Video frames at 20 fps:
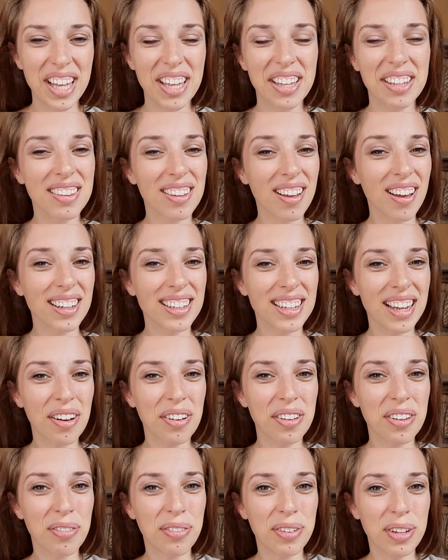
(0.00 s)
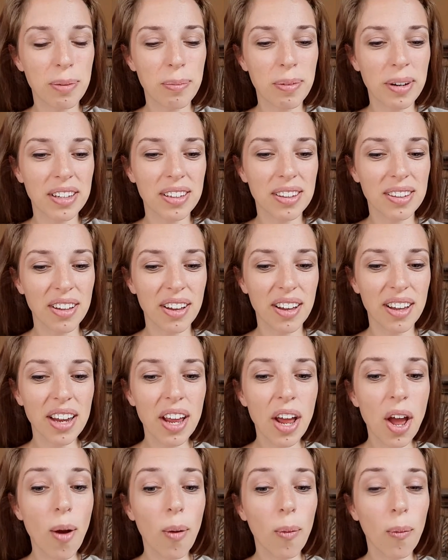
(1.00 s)
thought now, the fear brain thought,
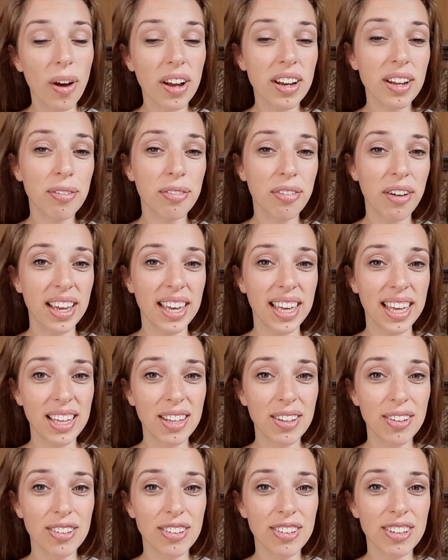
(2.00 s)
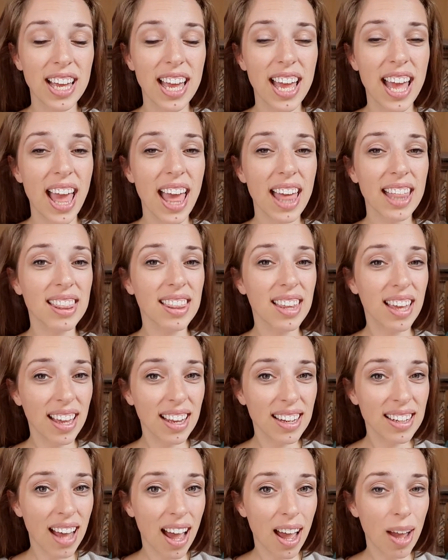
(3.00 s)
what if I heal and
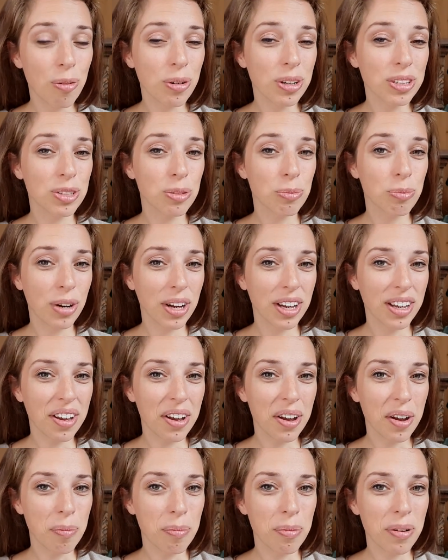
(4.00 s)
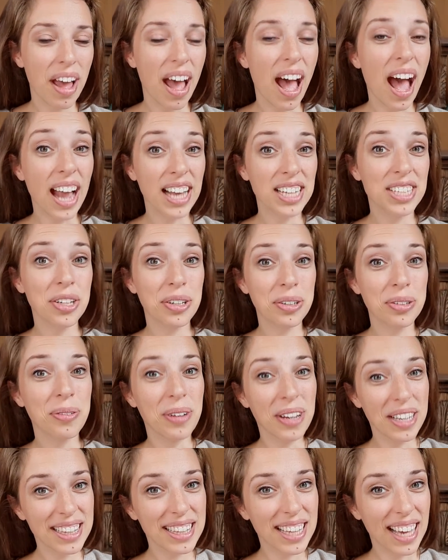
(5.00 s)
then I want to break up? I don't
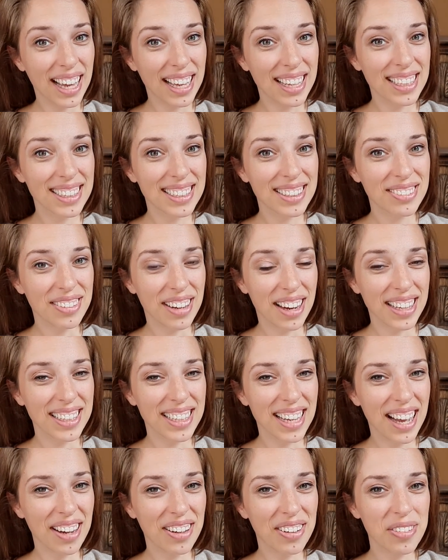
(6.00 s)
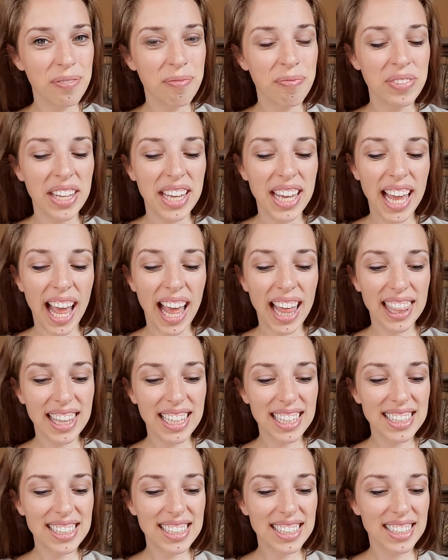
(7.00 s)
want that right now. And
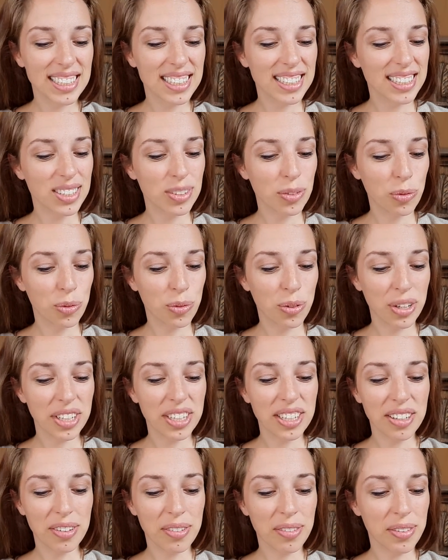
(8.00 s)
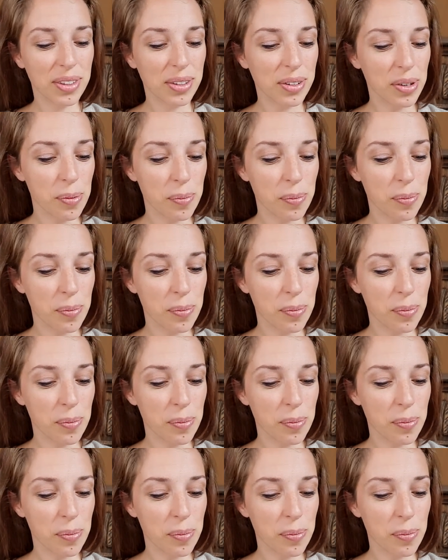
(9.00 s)
this is one of the